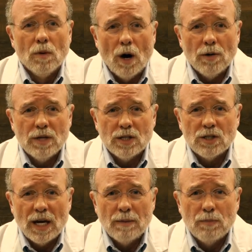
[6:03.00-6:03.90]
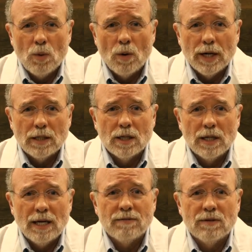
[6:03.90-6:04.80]
On this same point,
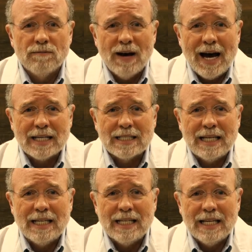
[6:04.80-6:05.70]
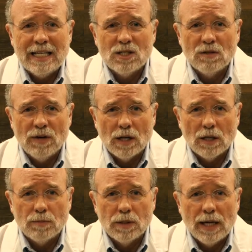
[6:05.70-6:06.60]
if the vaccine is
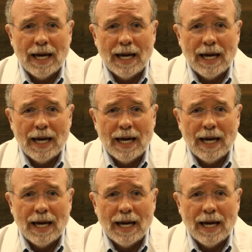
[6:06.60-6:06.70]
developed